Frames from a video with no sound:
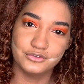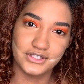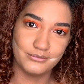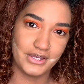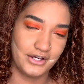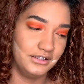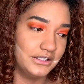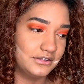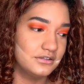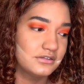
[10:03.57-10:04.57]
to get my hair
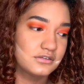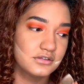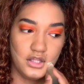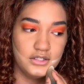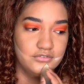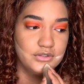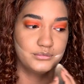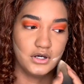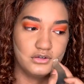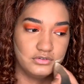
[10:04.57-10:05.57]
like this. I left
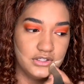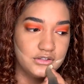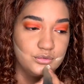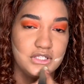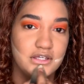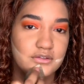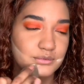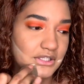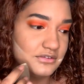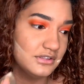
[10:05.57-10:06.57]
them on for like 2 days,
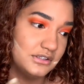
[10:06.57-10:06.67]
but that's